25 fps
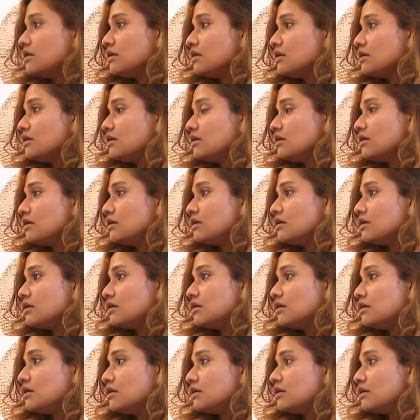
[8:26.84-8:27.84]

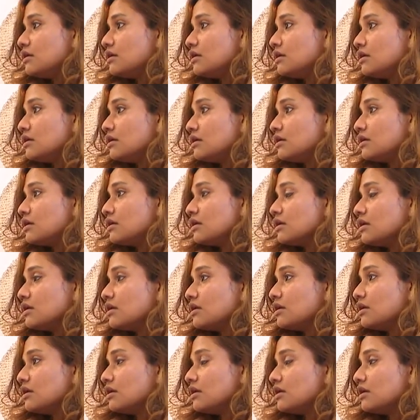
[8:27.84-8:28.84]

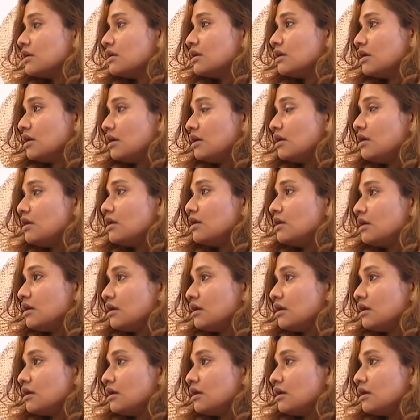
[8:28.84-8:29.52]
The person shown says nothing.